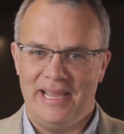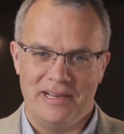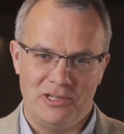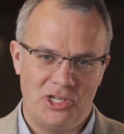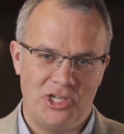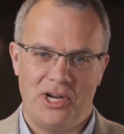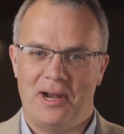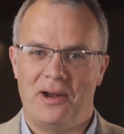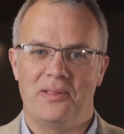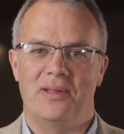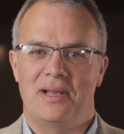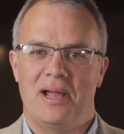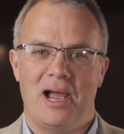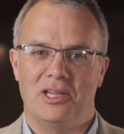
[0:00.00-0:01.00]
and
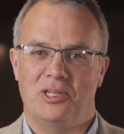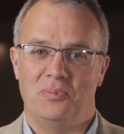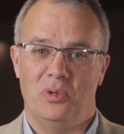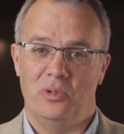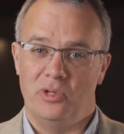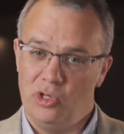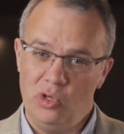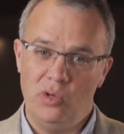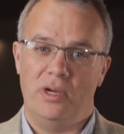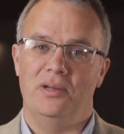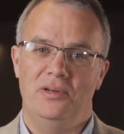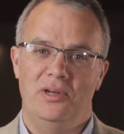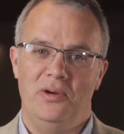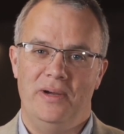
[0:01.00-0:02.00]
share the gospel. You
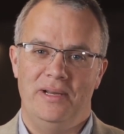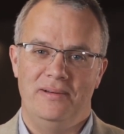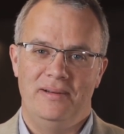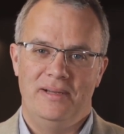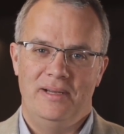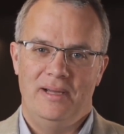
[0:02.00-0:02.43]
can do it.